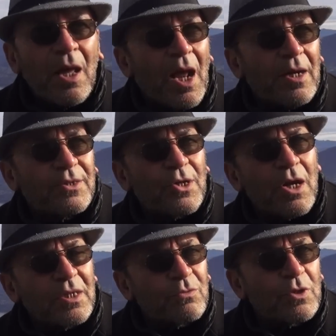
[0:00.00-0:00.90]
and His
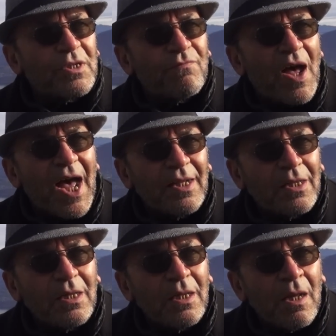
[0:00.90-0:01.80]
Holiness was
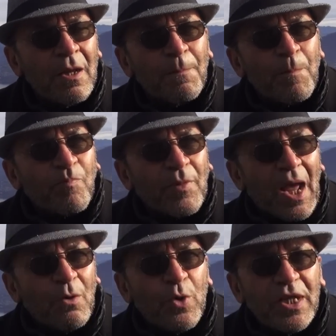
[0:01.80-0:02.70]
invited,
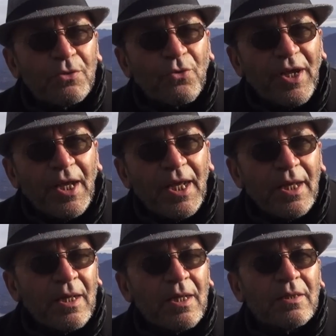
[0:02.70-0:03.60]
and we
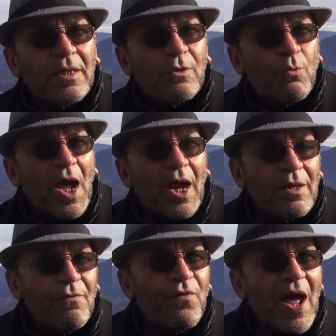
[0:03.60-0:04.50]
three that were
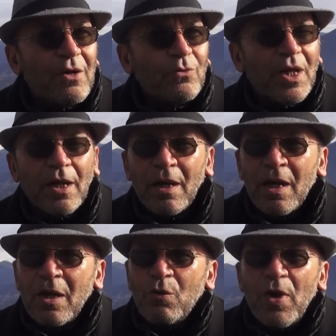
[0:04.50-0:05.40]
the founder,
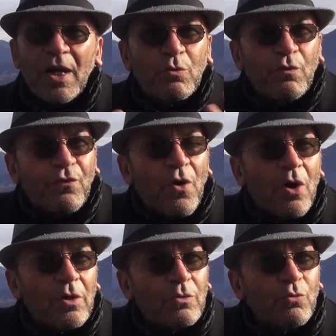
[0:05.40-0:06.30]
we had to
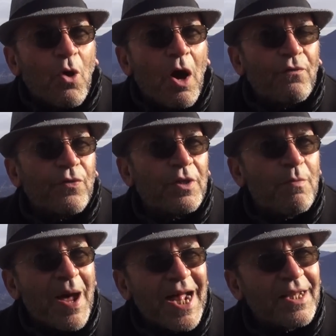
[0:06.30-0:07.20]
offer
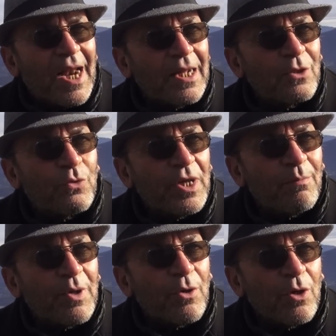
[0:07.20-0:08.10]
the mandala to
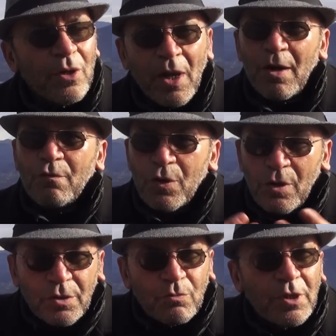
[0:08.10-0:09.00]
him, and of
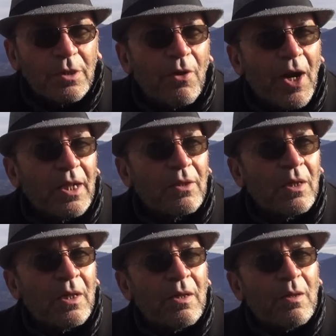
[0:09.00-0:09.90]
course with great
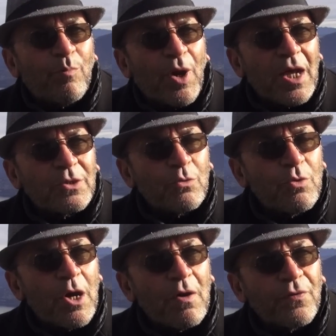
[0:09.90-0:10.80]
pleasure
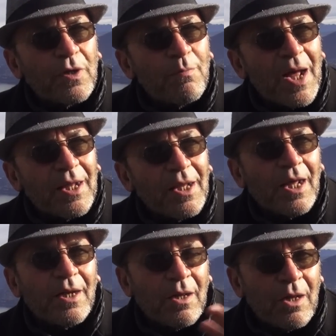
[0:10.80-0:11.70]
we offered the
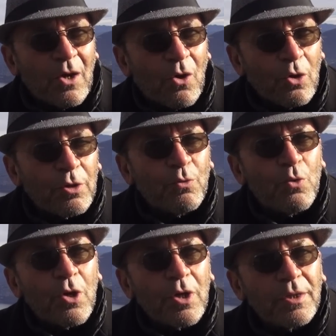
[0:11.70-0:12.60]
mandala and all the
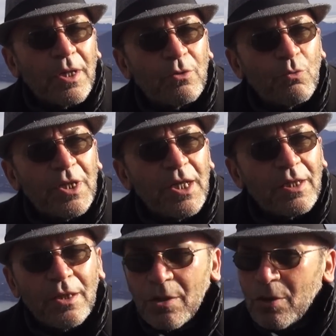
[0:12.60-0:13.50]
work that we did,